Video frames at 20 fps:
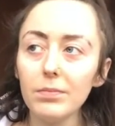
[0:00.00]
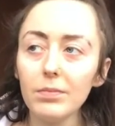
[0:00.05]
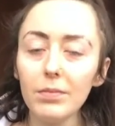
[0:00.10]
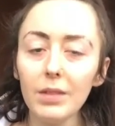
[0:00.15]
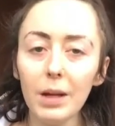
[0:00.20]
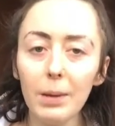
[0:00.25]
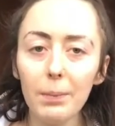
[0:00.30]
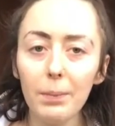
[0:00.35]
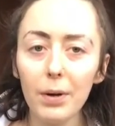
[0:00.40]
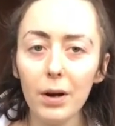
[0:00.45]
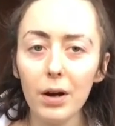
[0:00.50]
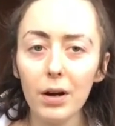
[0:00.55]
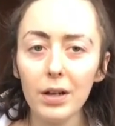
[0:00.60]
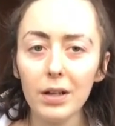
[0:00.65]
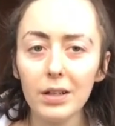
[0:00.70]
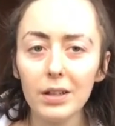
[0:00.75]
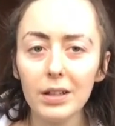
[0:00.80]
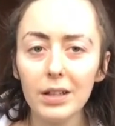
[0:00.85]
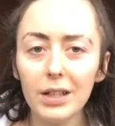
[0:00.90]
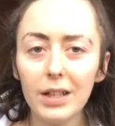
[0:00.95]
But
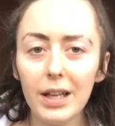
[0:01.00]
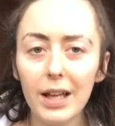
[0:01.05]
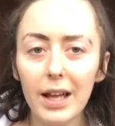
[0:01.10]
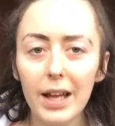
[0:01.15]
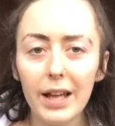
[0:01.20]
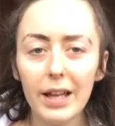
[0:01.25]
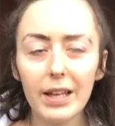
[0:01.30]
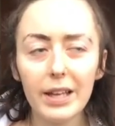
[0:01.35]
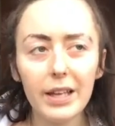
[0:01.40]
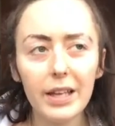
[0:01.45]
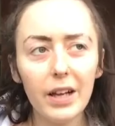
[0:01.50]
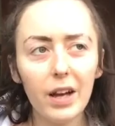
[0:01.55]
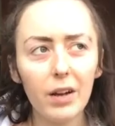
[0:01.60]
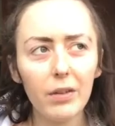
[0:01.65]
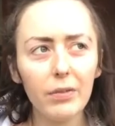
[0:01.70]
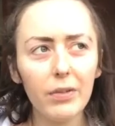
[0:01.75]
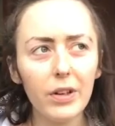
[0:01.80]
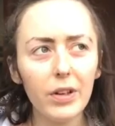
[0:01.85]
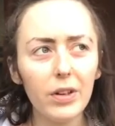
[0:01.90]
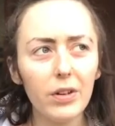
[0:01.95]
yeah, I
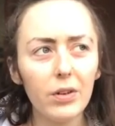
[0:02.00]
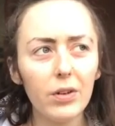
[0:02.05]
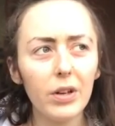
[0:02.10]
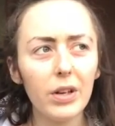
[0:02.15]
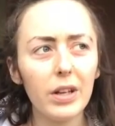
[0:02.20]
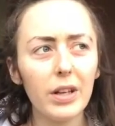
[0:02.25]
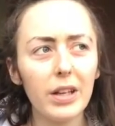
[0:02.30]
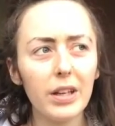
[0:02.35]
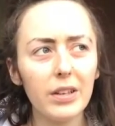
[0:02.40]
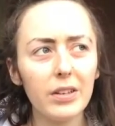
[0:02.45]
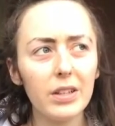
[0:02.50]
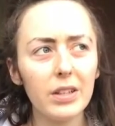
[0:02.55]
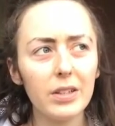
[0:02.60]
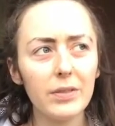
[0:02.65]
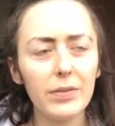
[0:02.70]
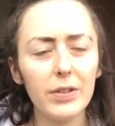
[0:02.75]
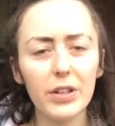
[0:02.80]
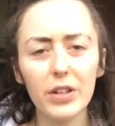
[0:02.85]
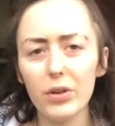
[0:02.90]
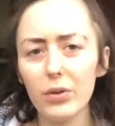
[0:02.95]
think I'm gonna end this
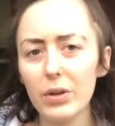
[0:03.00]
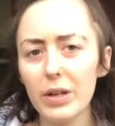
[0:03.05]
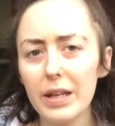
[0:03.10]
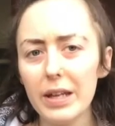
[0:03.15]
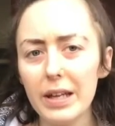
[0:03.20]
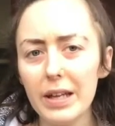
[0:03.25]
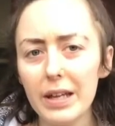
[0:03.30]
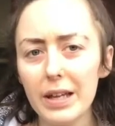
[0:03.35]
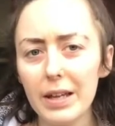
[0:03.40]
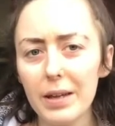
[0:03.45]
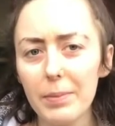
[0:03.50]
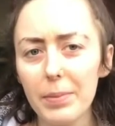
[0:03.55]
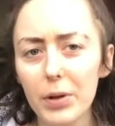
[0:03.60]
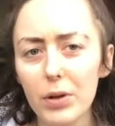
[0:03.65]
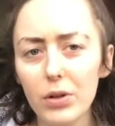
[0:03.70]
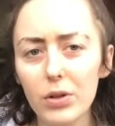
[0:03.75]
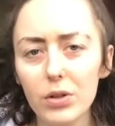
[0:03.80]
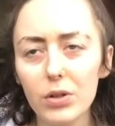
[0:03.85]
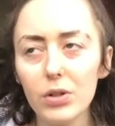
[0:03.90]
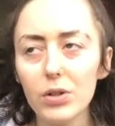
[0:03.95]
video here
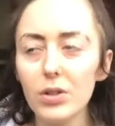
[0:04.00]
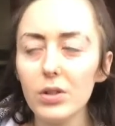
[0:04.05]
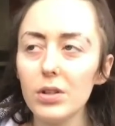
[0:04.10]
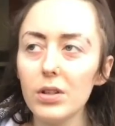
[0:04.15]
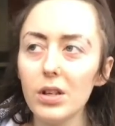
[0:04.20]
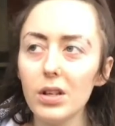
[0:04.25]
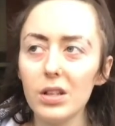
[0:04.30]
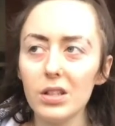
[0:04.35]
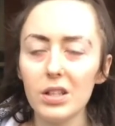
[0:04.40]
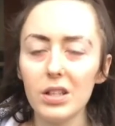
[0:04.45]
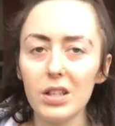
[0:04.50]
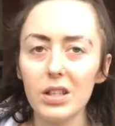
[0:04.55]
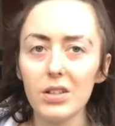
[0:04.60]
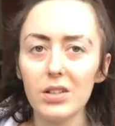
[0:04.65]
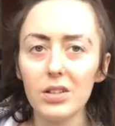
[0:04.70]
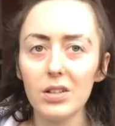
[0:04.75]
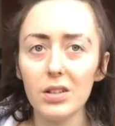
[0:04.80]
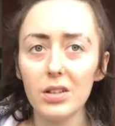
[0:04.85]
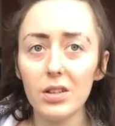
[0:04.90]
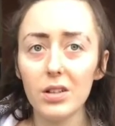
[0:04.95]
because, like I said
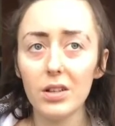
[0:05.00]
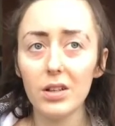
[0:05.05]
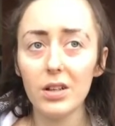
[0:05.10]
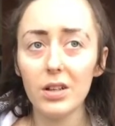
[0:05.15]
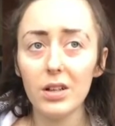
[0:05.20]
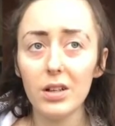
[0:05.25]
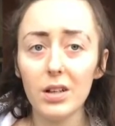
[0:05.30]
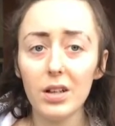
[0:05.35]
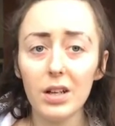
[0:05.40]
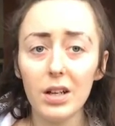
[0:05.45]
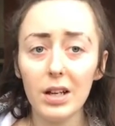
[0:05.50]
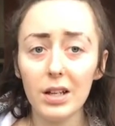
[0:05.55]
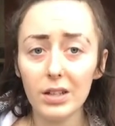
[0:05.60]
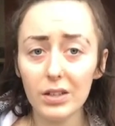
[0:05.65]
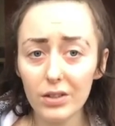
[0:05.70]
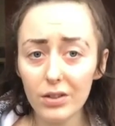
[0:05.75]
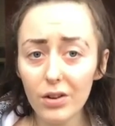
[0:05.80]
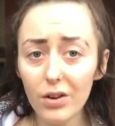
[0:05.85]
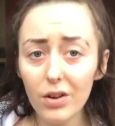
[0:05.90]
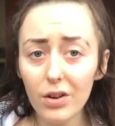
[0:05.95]
at the
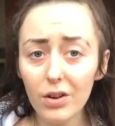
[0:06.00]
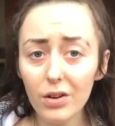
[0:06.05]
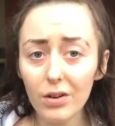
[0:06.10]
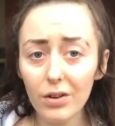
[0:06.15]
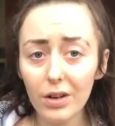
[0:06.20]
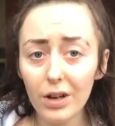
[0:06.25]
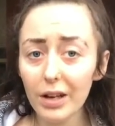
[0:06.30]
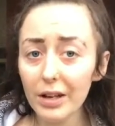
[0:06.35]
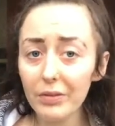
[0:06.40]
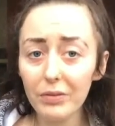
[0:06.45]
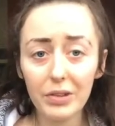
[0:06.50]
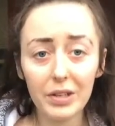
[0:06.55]
start, I ain't really